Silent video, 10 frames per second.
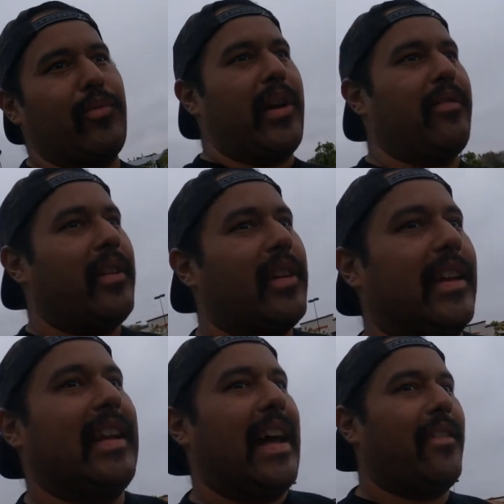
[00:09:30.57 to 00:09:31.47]
rev it and
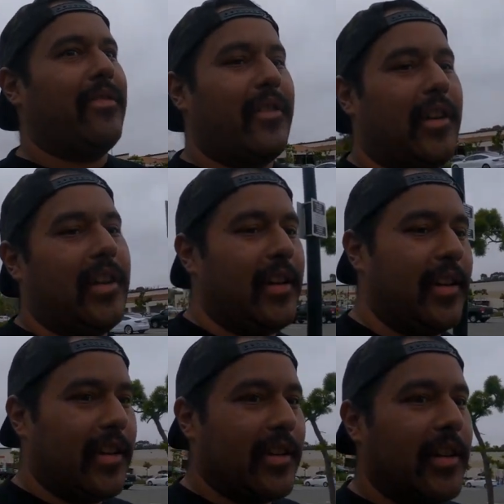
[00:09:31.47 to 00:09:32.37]
get after it.
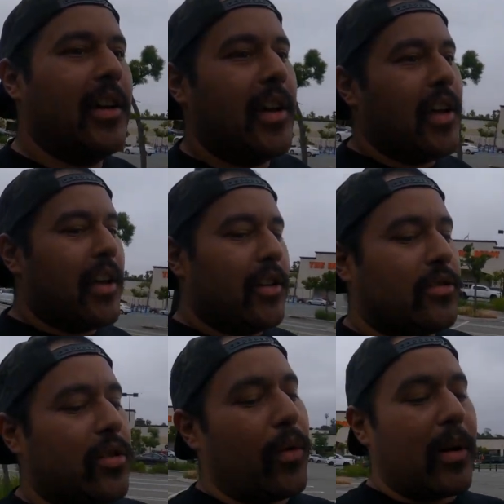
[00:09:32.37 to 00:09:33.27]

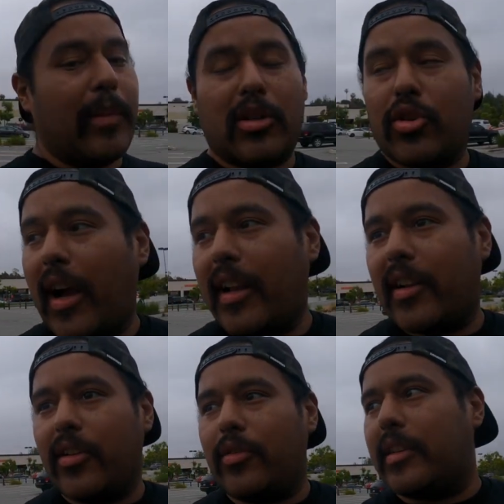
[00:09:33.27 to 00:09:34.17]
So what I'm gonna try to
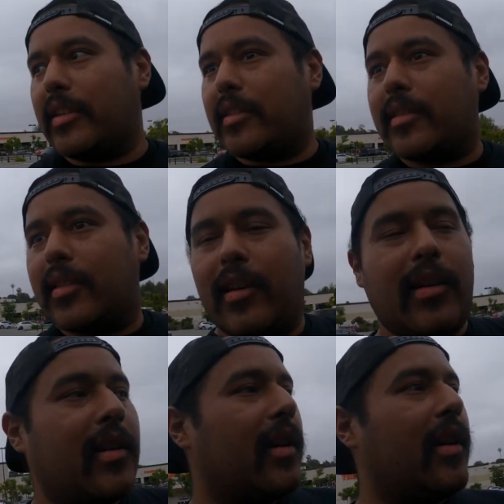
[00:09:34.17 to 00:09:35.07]
do is
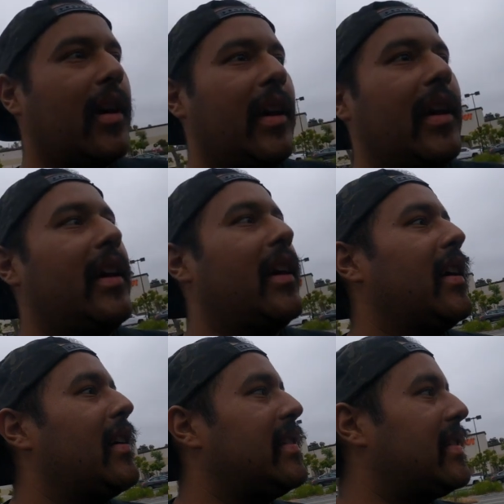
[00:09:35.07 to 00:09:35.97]

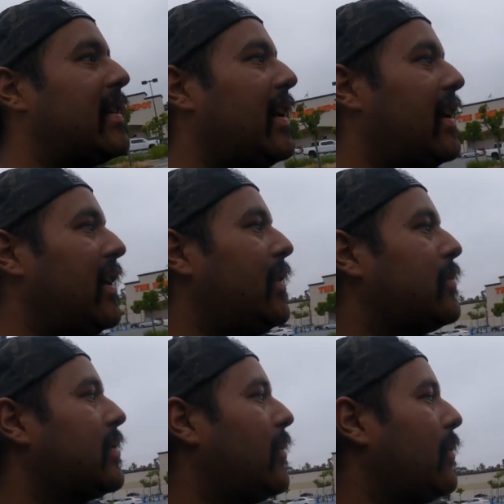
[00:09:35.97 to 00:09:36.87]
set it up
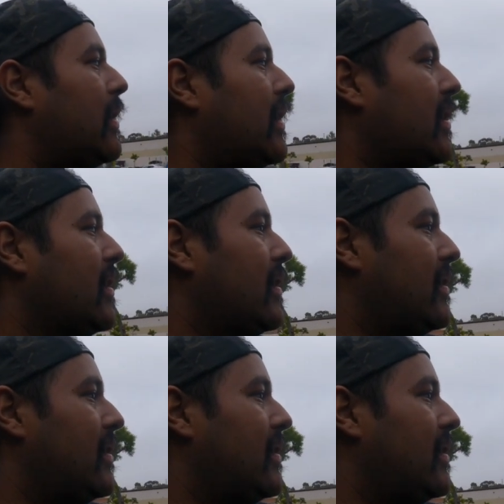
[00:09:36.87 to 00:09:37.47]
somewhere.